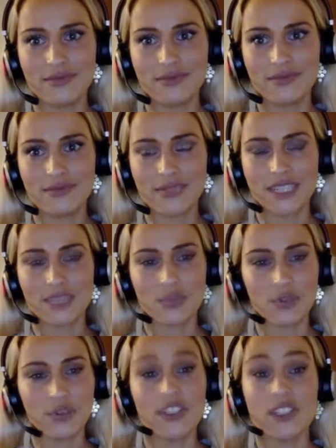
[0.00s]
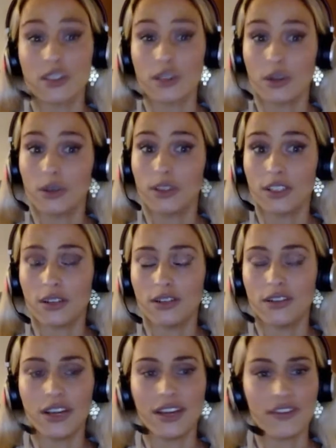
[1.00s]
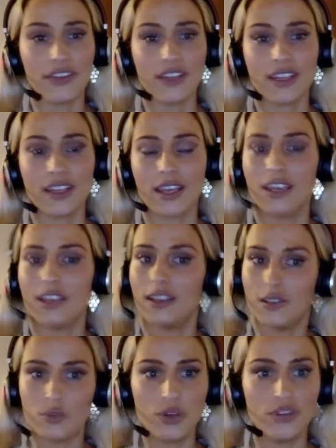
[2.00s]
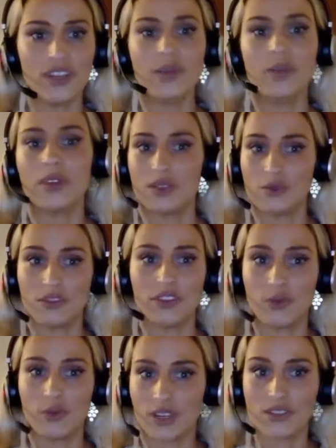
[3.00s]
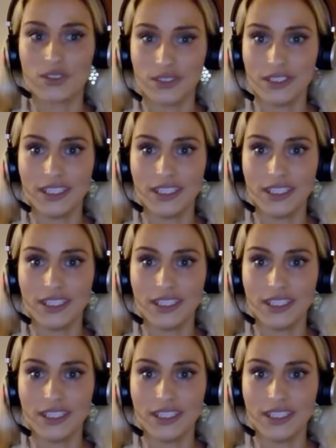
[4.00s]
It's moving slowly, though. I feel like it is moving, but it's moving quite slowly.